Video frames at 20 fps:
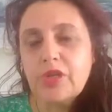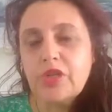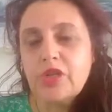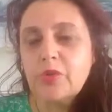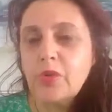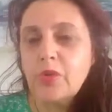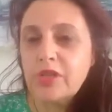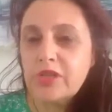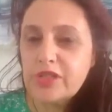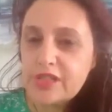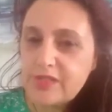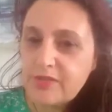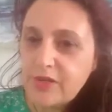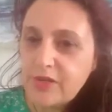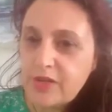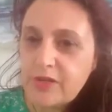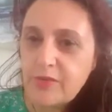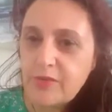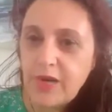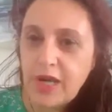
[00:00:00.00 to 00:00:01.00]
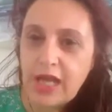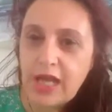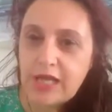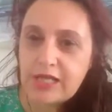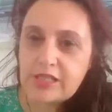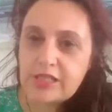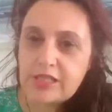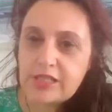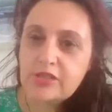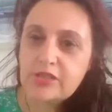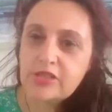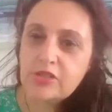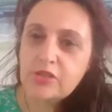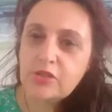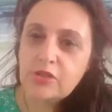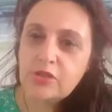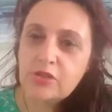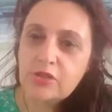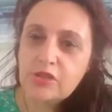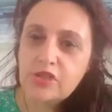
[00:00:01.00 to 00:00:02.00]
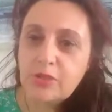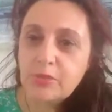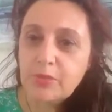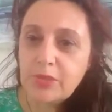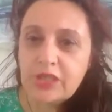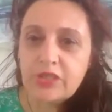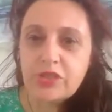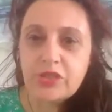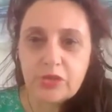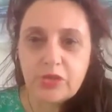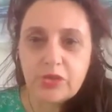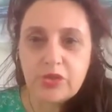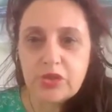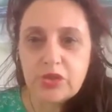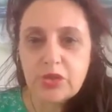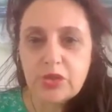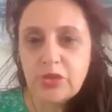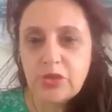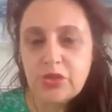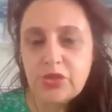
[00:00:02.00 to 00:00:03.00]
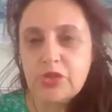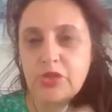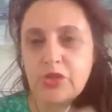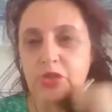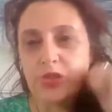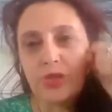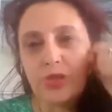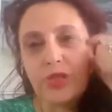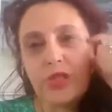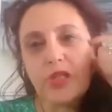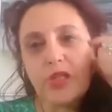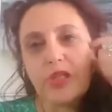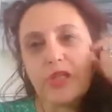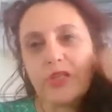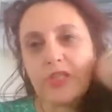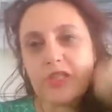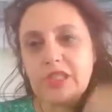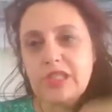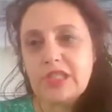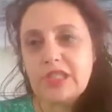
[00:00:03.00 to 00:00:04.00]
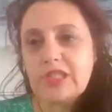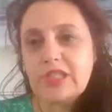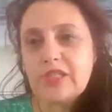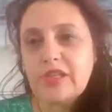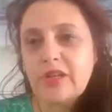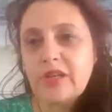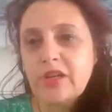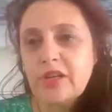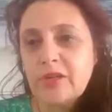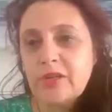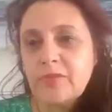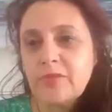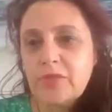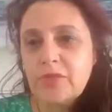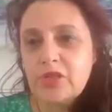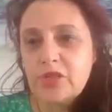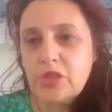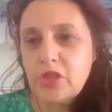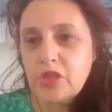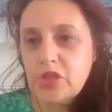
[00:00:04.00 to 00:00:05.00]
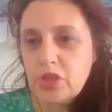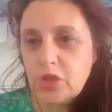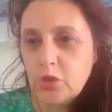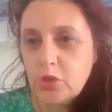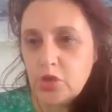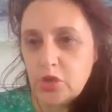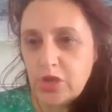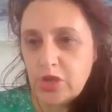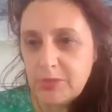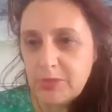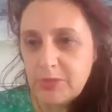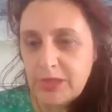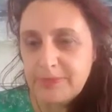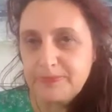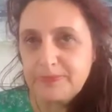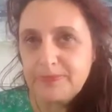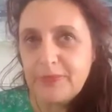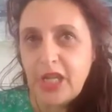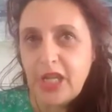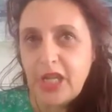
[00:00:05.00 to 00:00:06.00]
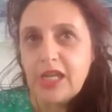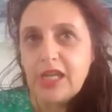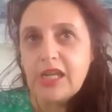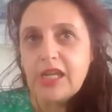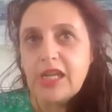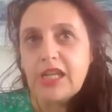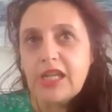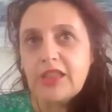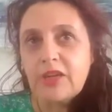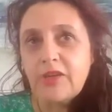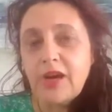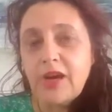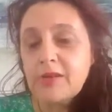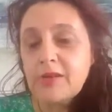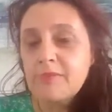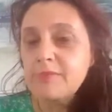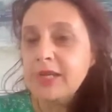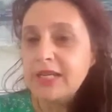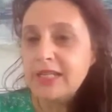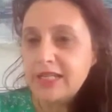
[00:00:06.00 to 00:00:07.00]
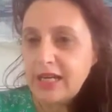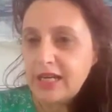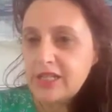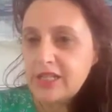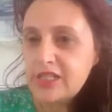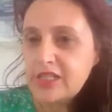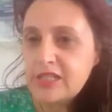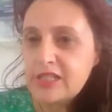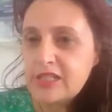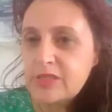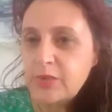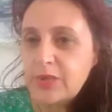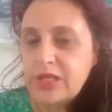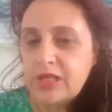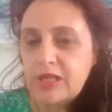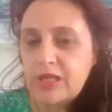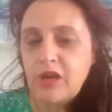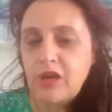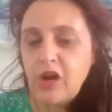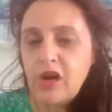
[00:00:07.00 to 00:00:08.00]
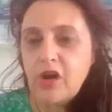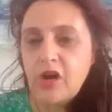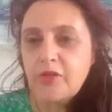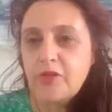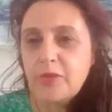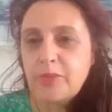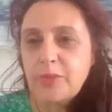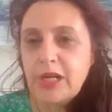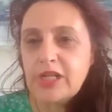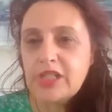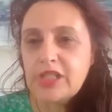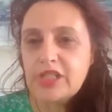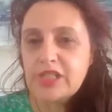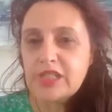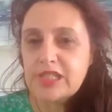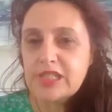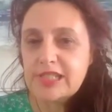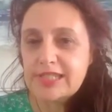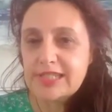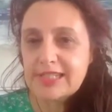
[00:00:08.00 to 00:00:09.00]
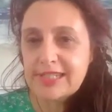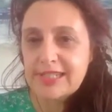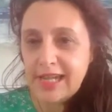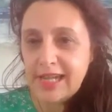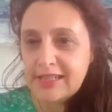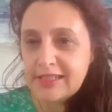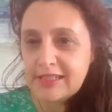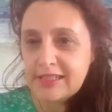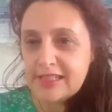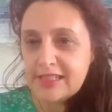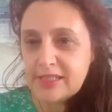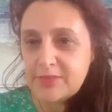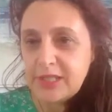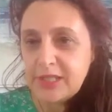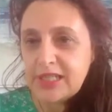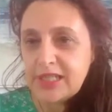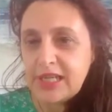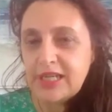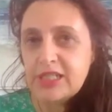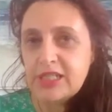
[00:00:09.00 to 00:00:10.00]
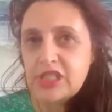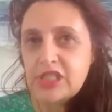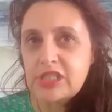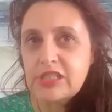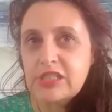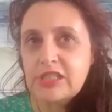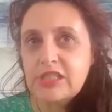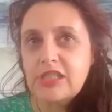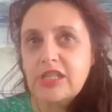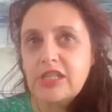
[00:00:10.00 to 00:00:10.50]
urologists are very reluctant to jump in too soon to do this um, surgical treatment. There are medications. We can offer patients Cialis medication.